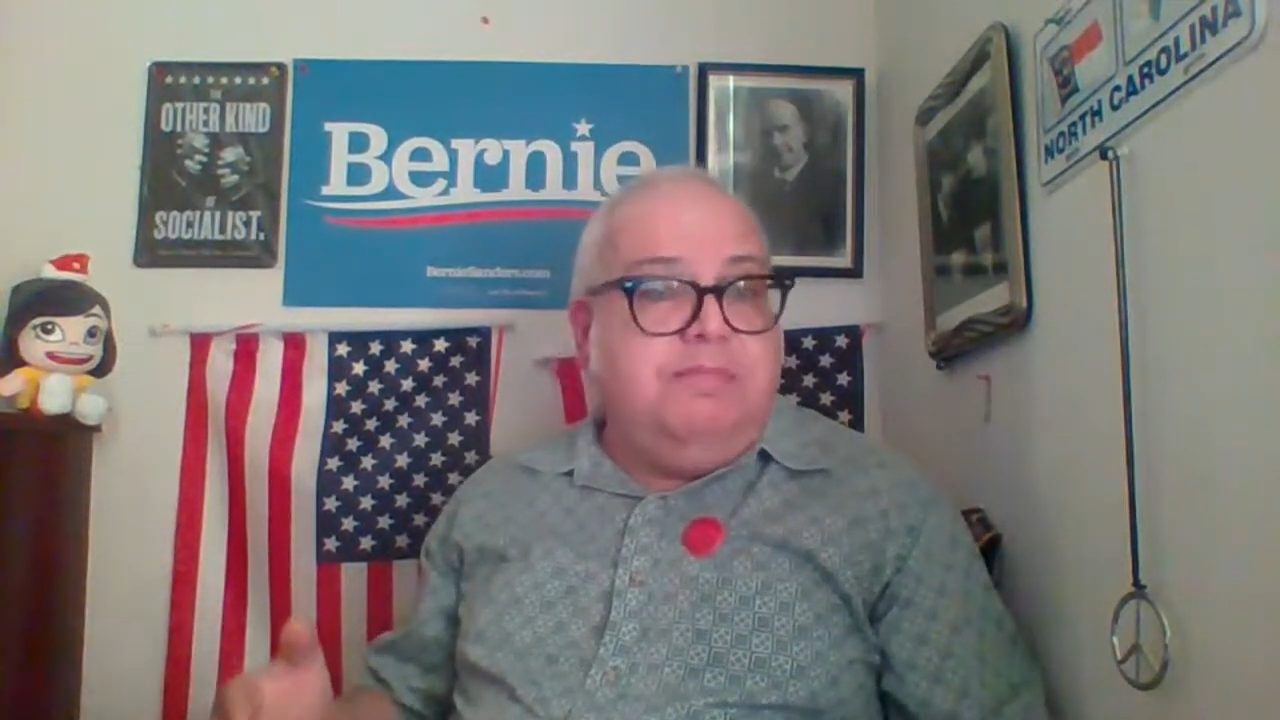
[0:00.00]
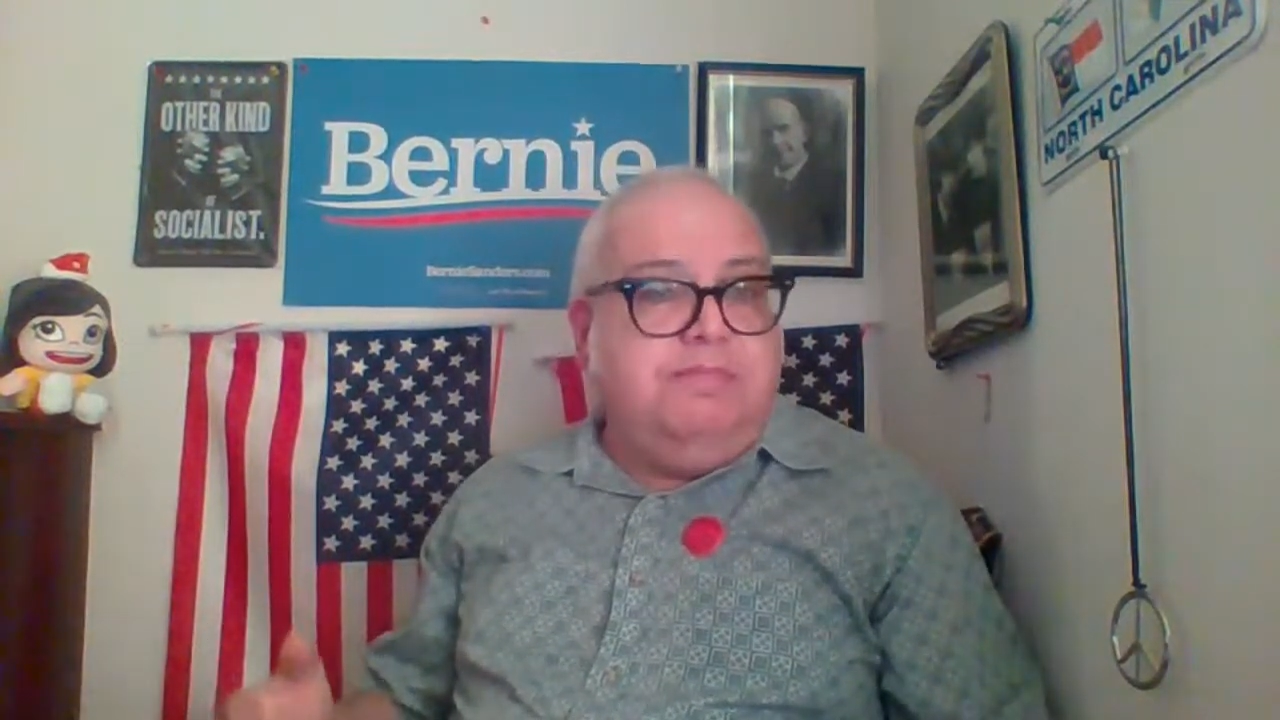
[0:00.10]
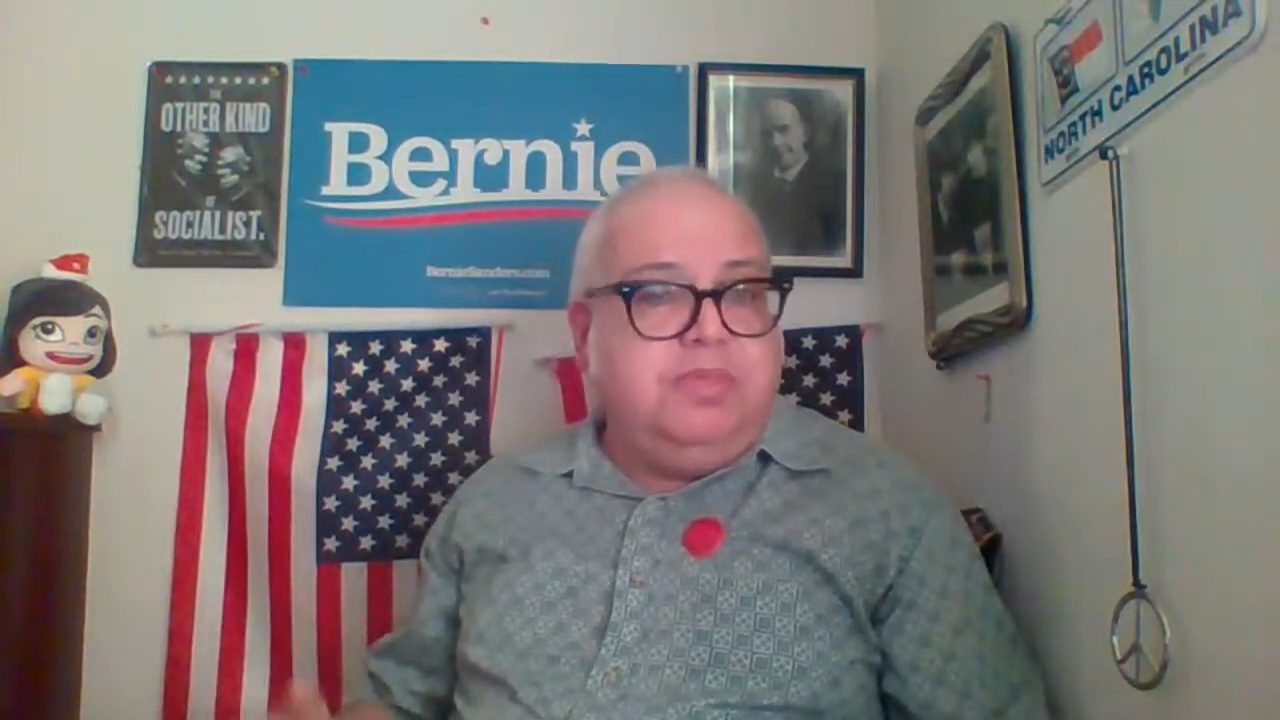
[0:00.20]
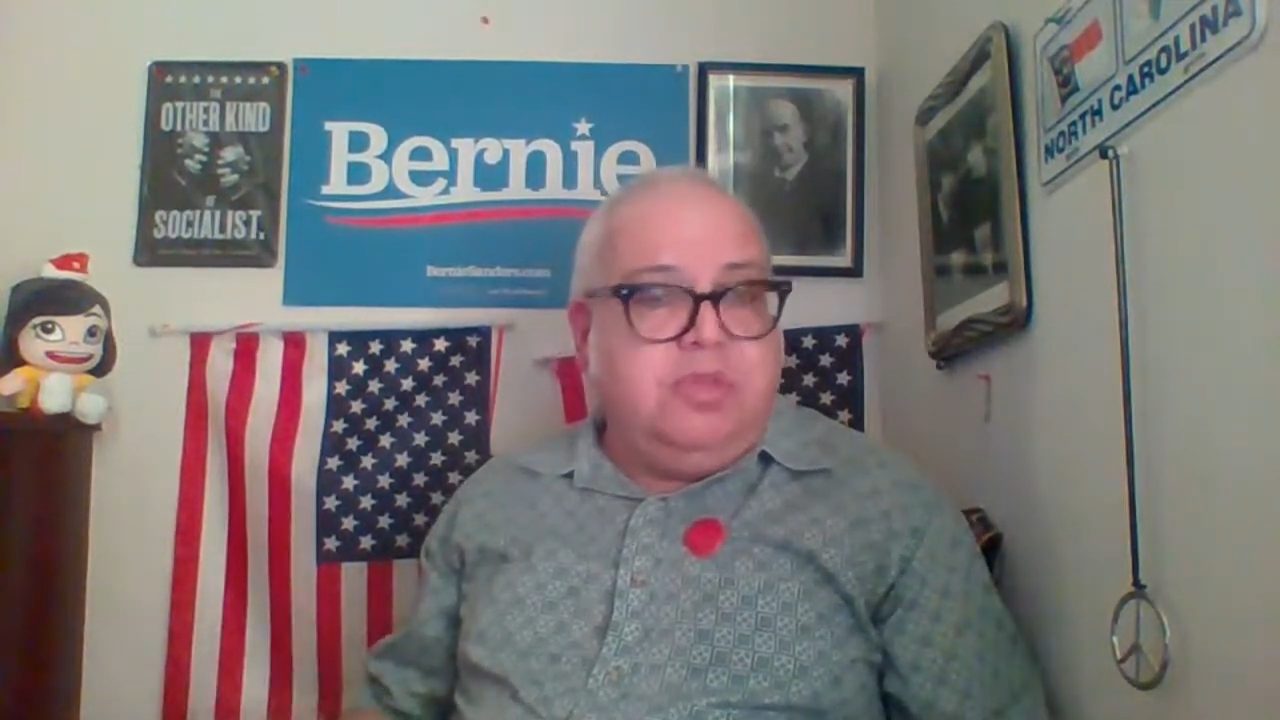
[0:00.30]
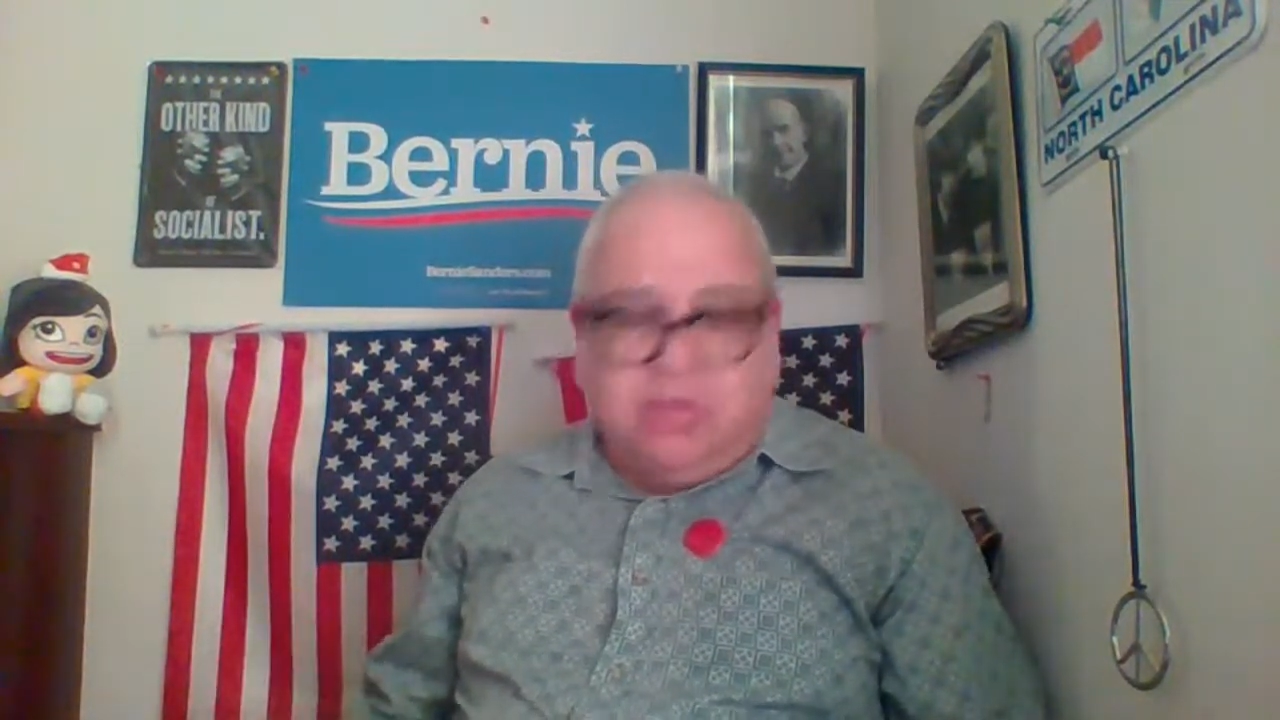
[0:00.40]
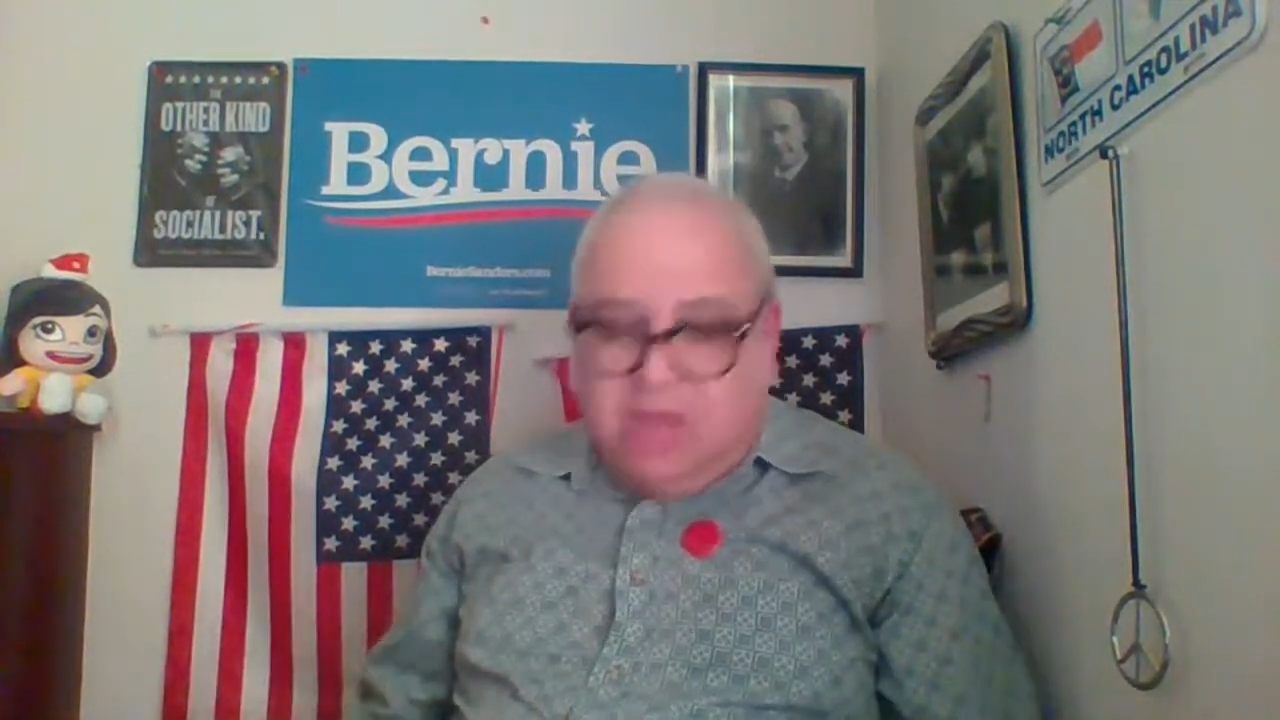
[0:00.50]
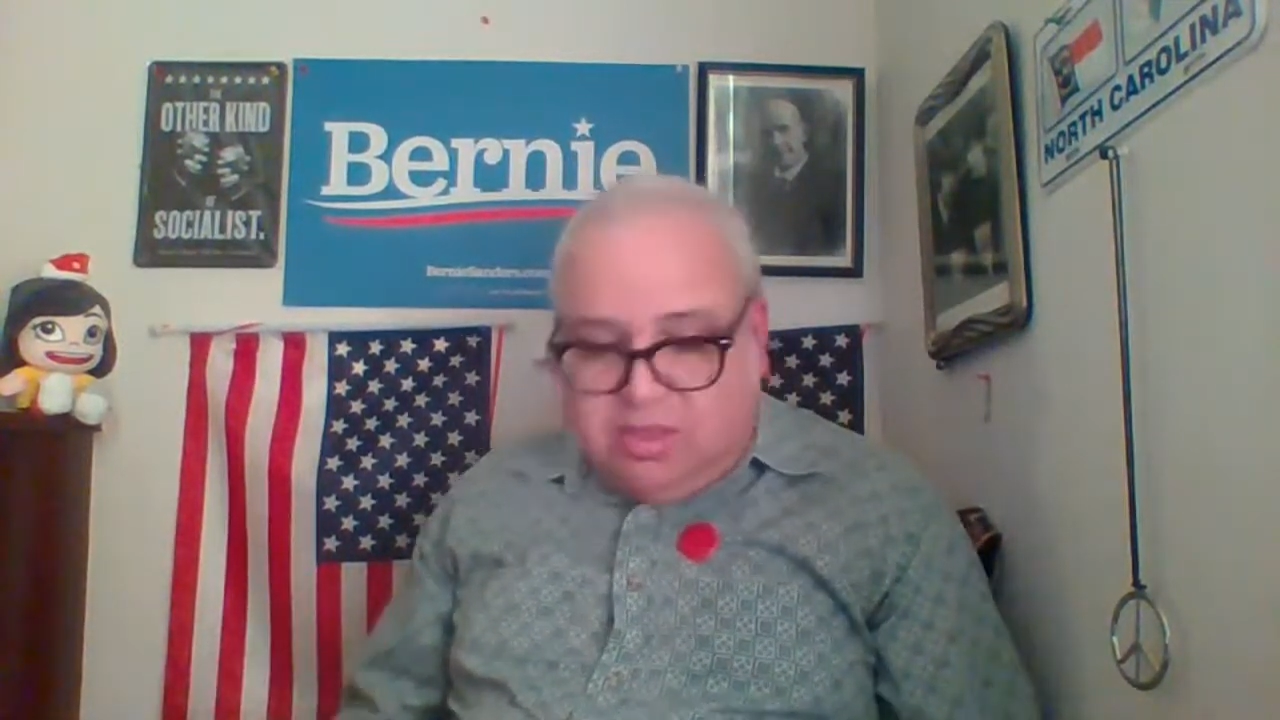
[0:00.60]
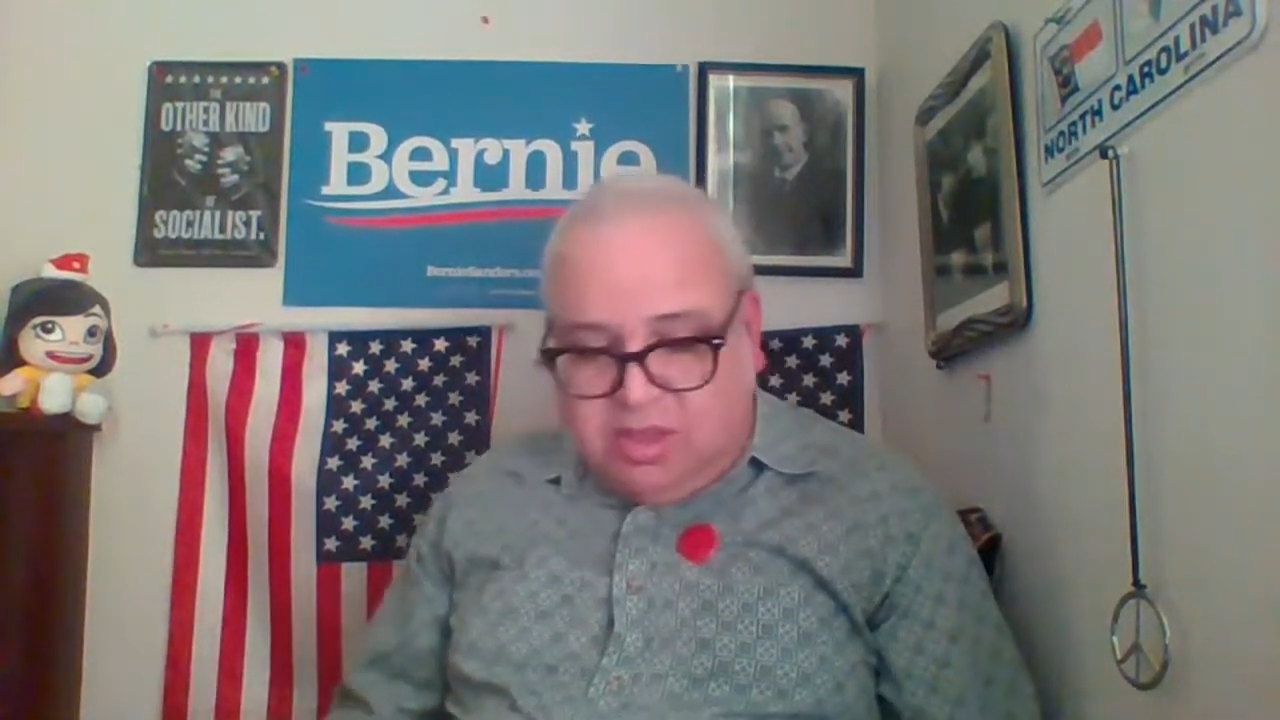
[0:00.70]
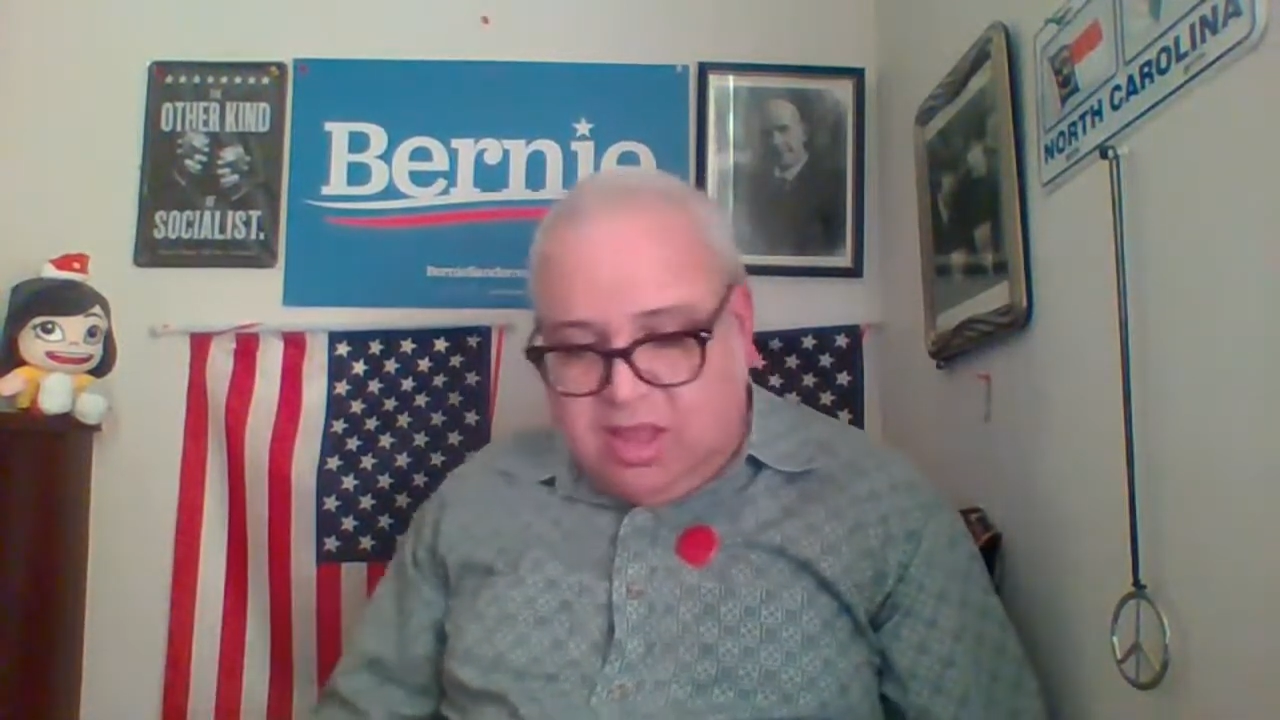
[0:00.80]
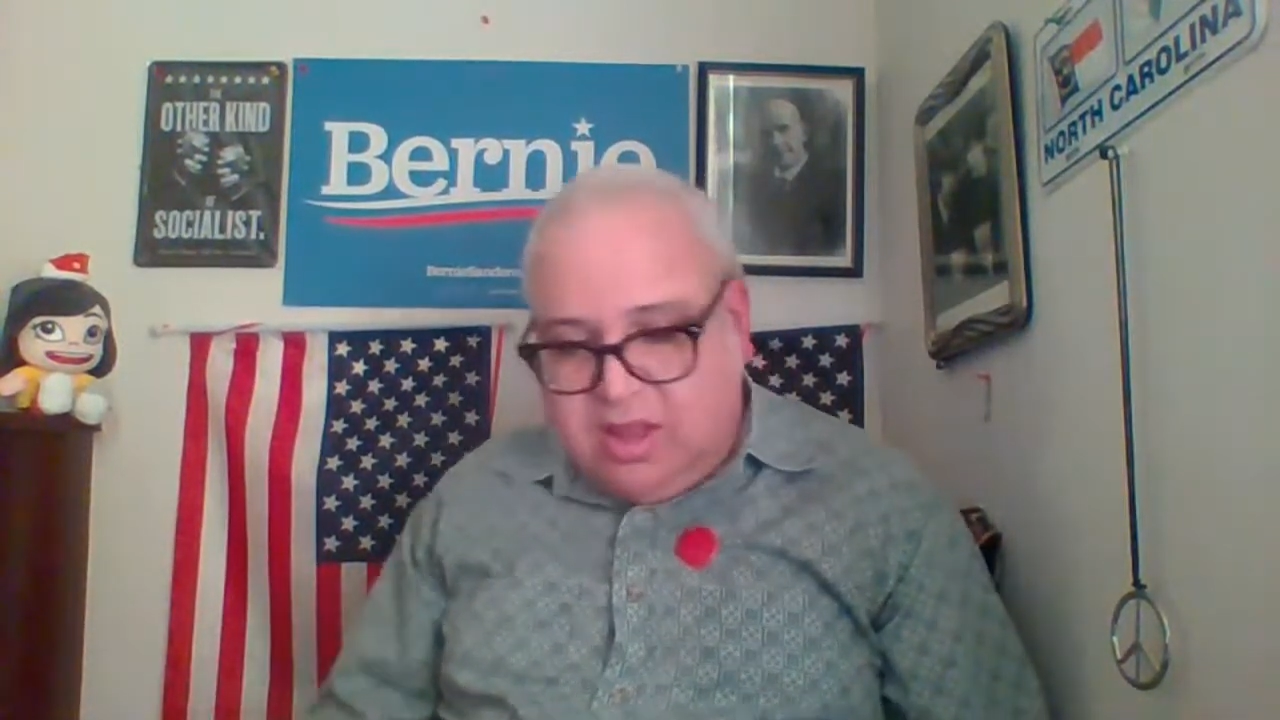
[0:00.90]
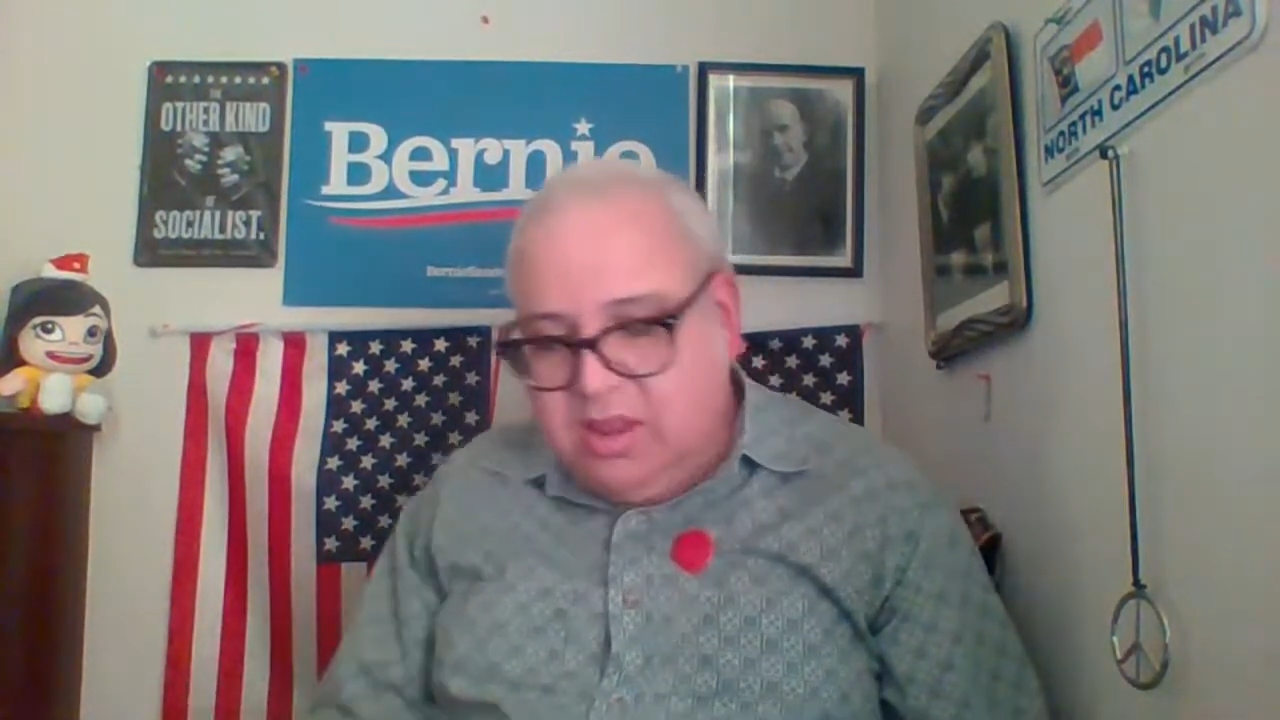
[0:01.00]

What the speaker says: discussing it.